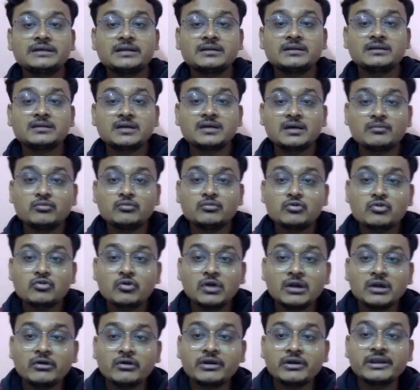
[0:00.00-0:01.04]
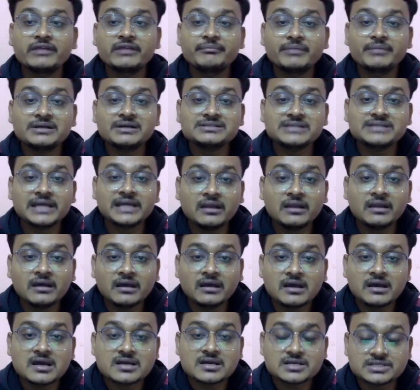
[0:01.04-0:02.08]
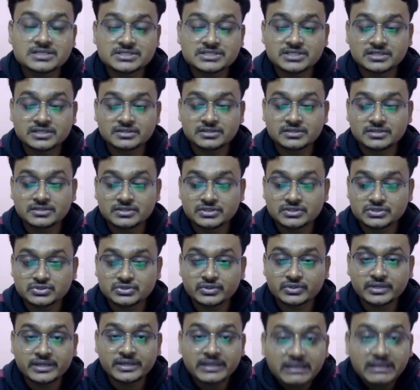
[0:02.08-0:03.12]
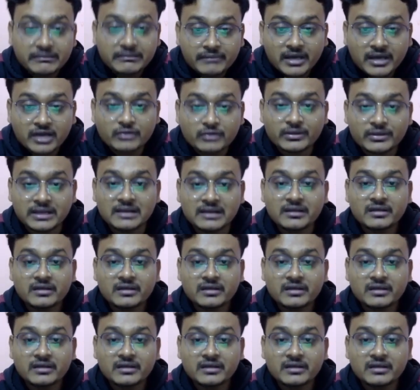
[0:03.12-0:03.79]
a book called Oedipus and Akhenaten. So Immanuel